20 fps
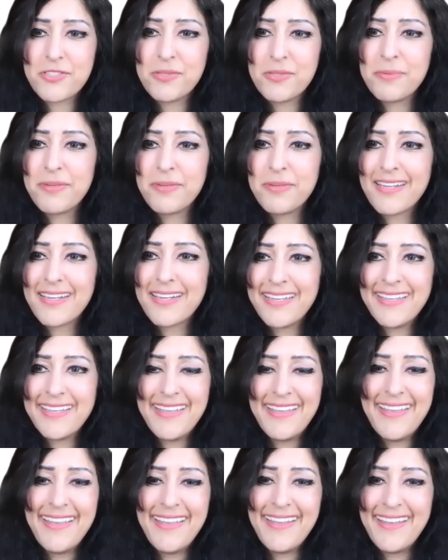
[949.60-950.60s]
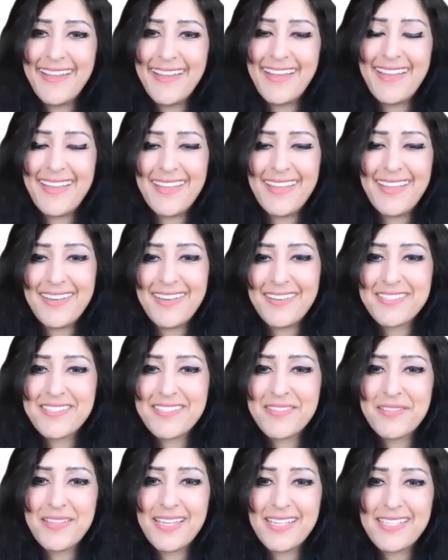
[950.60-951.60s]
Thank you, Dr. Shubrook.
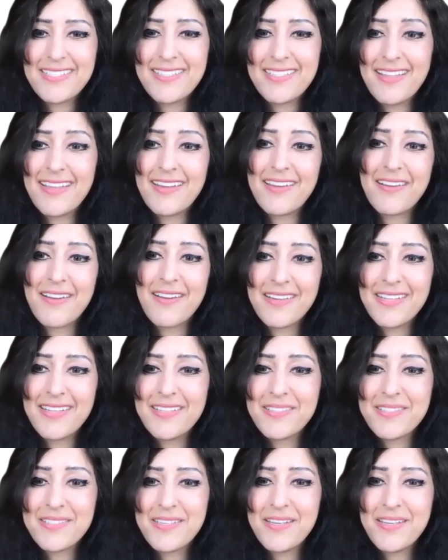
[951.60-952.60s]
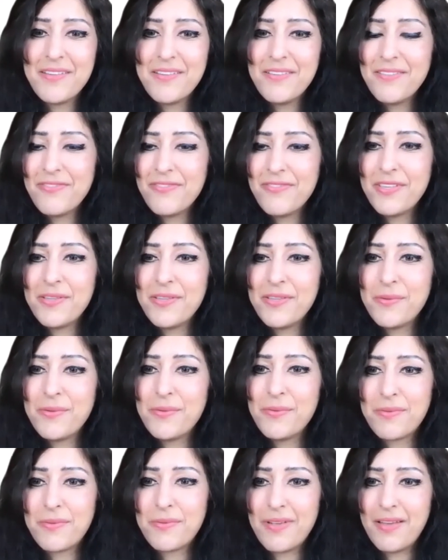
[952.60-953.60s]
I'd also like to let our audience
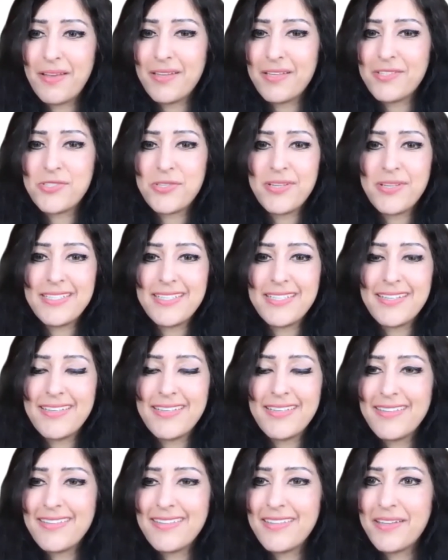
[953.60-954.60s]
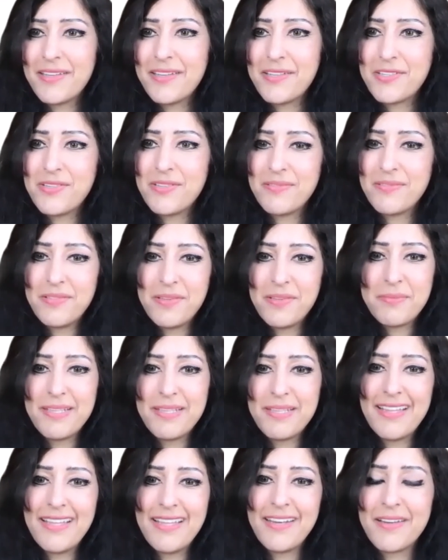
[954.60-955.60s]
know, if you joined in a
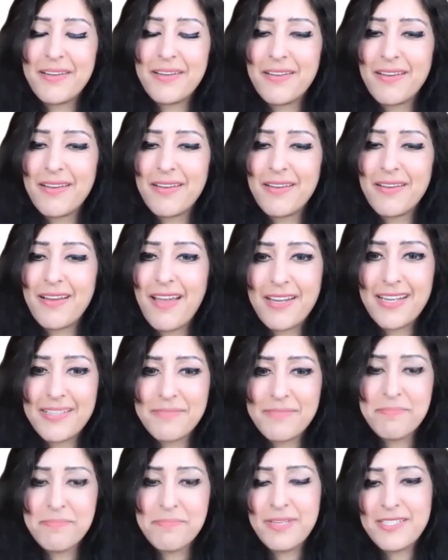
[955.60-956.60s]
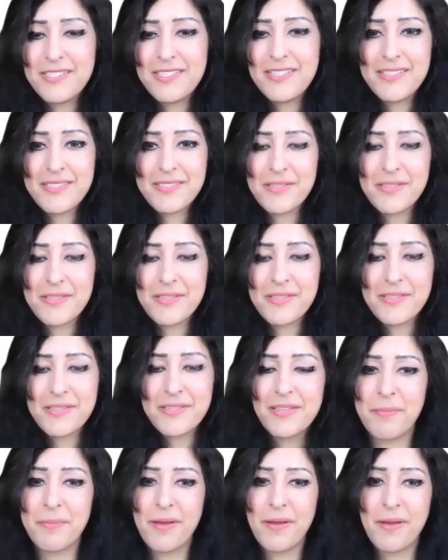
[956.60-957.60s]
little bit later after I mentioned this
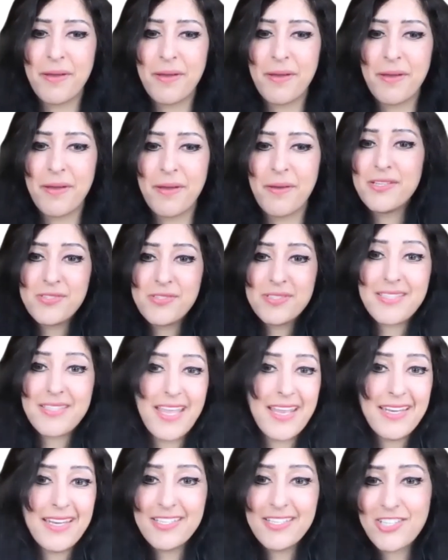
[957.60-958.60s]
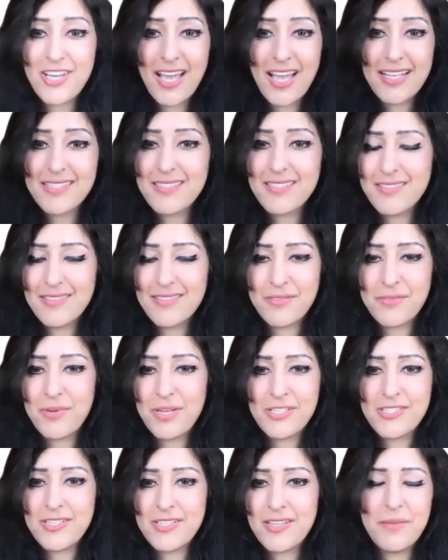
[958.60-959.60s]
earlier, about any chat
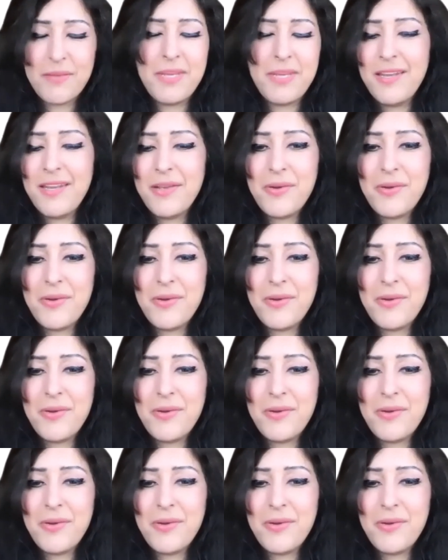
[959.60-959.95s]
question,